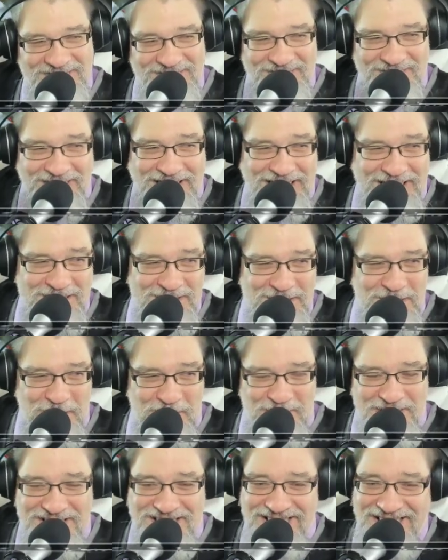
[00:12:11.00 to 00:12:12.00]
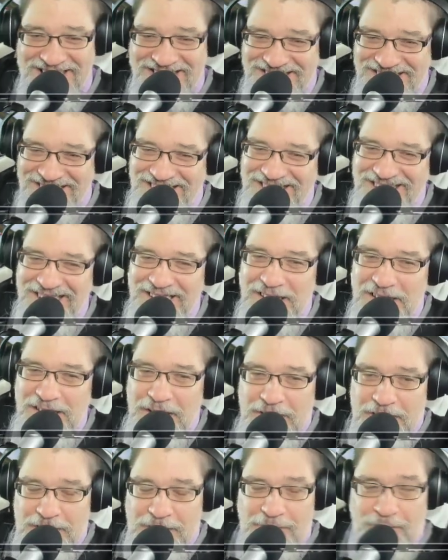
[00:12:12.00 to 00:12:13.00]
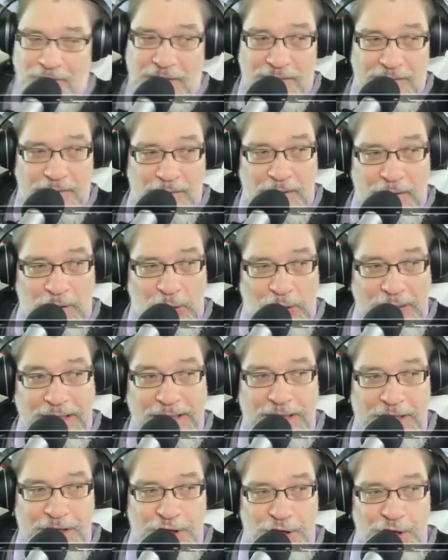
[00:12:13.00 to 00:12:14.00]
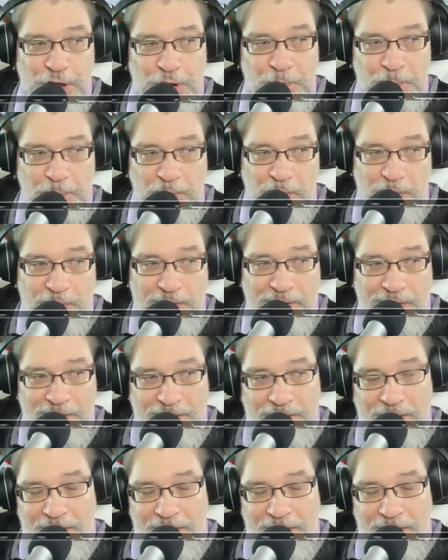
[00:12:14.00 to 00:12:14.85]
my interpretation, they follow the Christ spook,